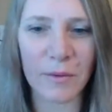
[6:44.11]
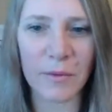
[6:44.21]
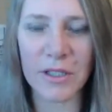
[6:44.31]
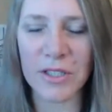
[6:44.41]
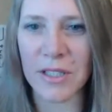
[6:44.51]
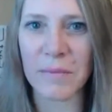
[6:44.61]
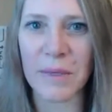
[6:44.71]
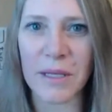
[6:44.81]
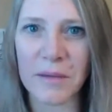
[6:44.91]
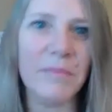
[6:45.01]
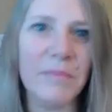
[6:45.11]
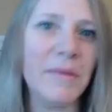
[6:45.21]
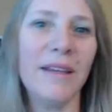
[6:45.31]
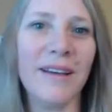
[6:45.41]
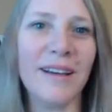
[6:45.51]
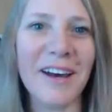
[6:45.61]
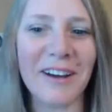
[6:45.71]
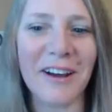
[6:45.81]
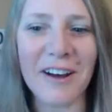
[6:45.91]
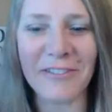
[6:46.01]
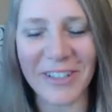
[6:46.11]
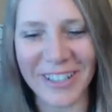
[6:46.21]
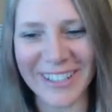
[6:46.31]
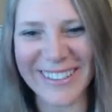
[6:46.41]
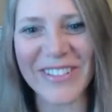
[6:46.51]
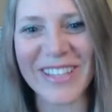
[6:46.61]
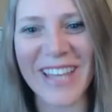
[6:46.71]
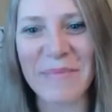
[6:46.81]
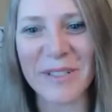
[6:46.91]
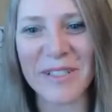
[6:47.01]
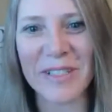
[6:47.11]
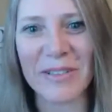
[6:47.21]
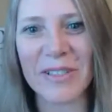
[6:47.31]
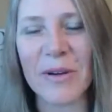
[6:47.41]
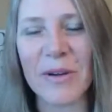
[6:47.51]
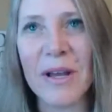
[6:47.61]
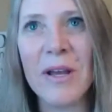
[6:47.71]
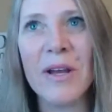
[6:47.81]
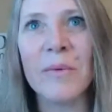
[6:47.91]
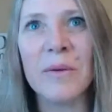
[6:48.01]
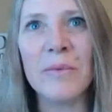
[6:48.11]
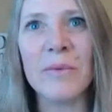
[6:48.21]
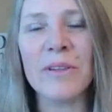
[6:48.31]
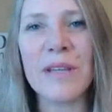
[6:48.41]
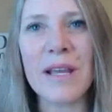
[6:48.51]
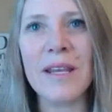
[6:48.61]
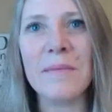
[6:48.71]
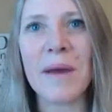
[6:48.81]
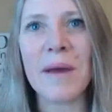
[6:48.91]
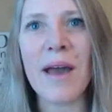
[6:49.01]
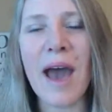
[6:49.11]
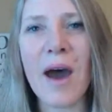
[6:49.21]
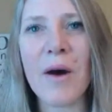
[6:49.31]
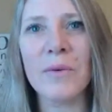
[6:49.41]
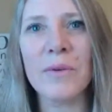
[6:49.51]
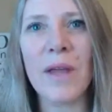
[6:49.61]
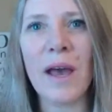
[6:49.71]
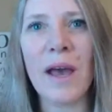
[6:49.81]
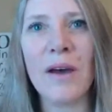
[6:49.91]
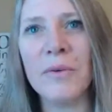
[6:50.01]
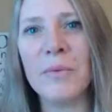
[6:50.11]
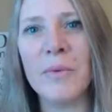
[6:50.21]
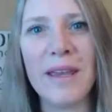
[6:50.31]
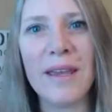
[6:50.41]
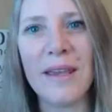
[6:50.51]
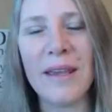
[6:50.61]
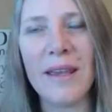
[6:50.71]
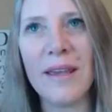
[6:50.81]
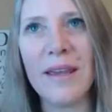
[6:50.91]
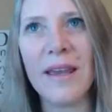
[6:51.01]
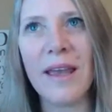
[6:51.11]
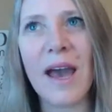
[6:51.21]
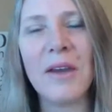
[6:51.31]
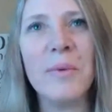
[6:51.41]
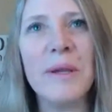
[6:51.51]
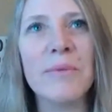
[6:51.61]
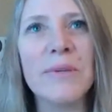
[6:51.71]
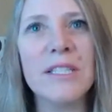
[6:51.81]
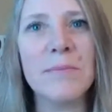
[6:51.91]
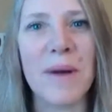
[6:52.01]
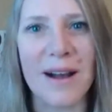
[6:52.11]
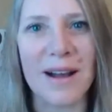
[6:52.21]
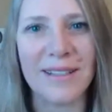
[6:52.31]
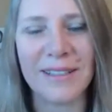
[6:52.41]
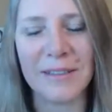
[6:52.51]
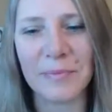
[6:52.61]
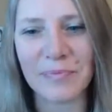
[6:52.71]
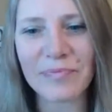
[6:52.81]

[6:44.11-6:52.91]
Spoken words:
it would have just been an immediate cutoff, for that pursuit. So when we're thinking about how do we respond,